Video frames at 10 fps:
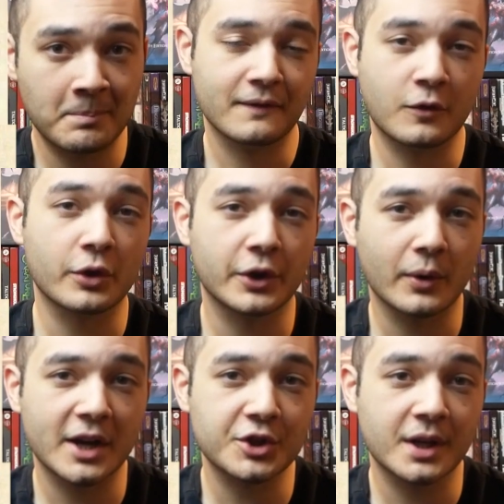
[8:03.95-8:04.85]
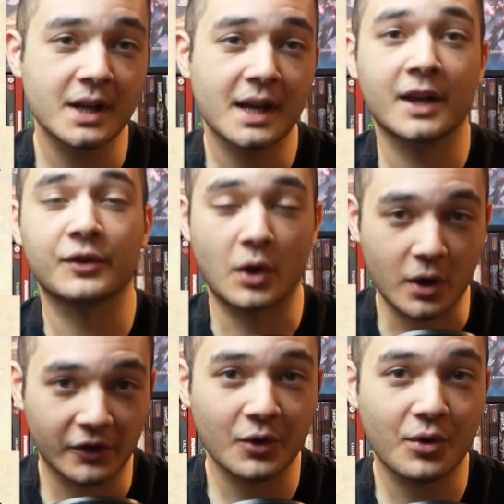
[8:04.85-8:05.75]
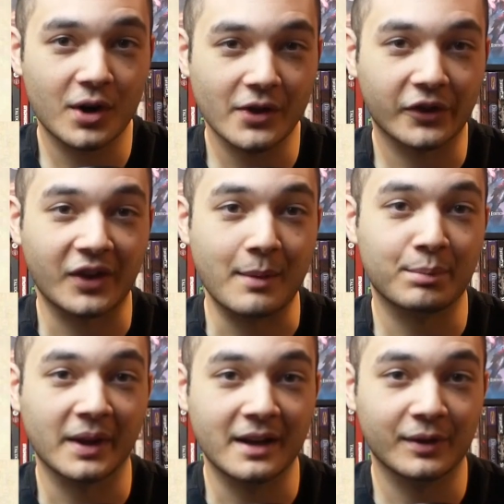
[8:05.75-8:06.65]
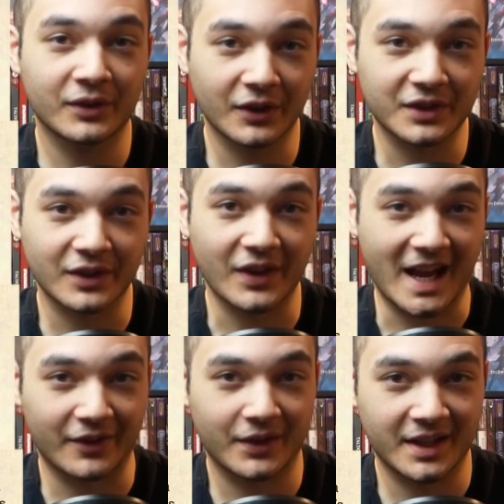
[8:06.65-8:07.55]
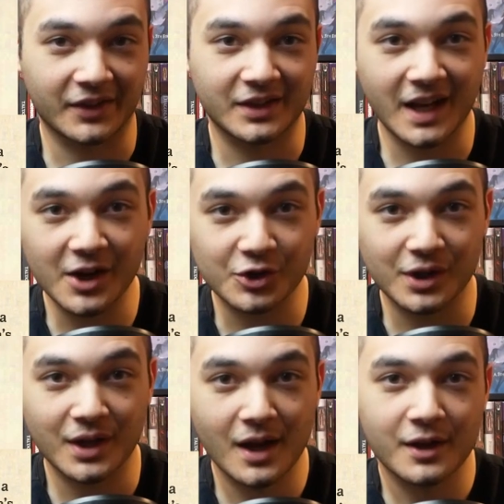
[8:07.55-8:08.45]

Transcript: For the duration, as long as you are on the same plane of existence as the destination,